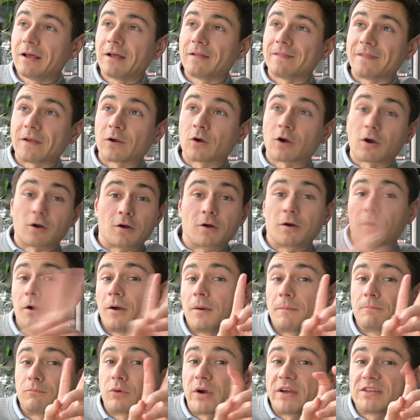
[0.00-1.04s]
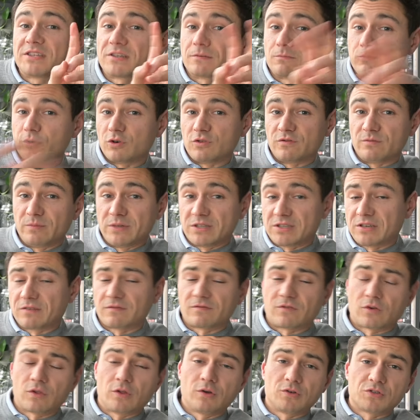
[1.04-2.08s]
There are price improvements. And
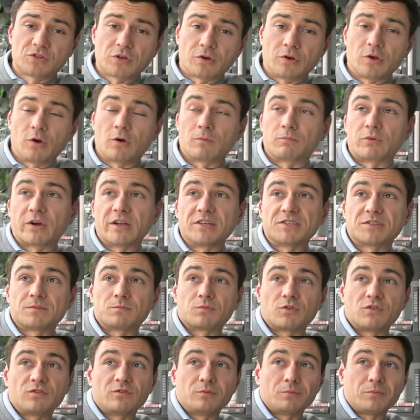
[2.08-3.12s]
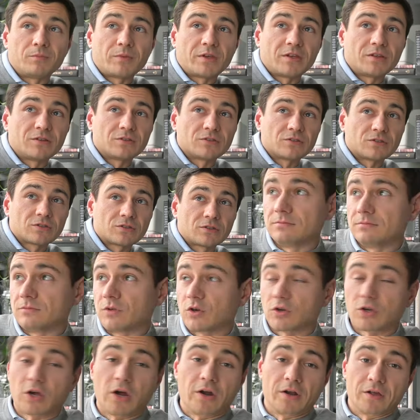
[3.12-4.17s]
for those who don't know, a price improvement means
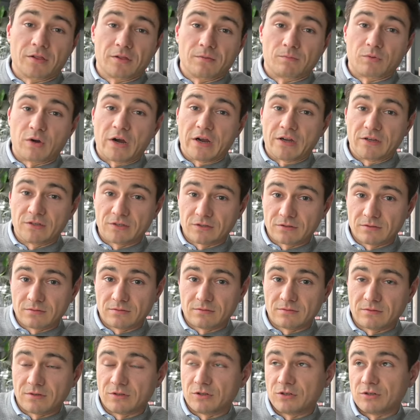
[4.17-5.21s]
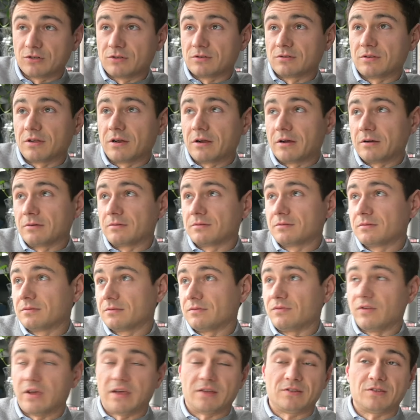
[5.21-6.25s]
they're cutting the price. It's just, you know,
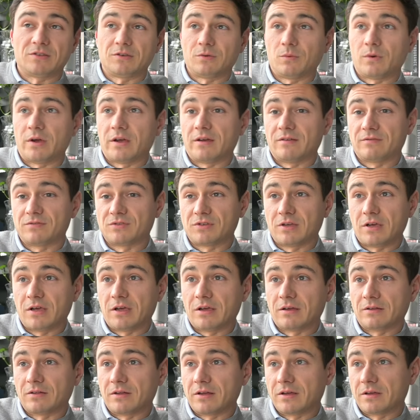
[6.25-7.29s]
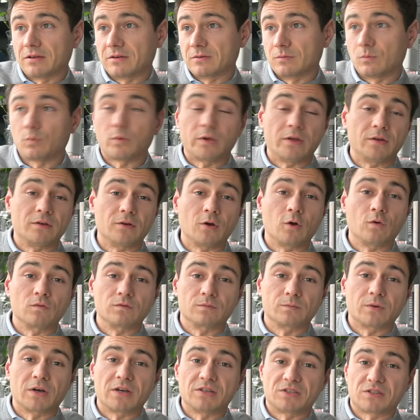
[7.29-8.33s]
fancy way of saying like we
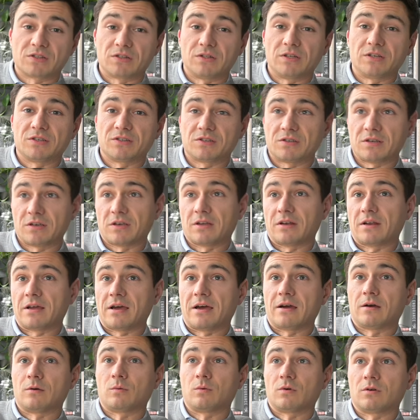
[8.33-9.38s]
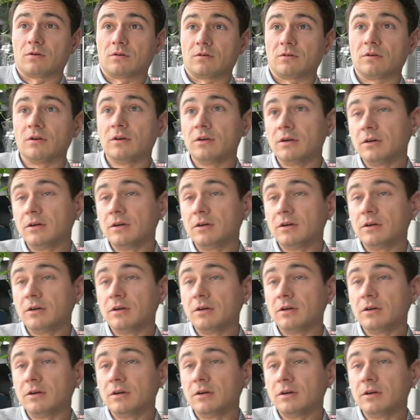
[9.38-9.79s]
overpriced the listing and now we're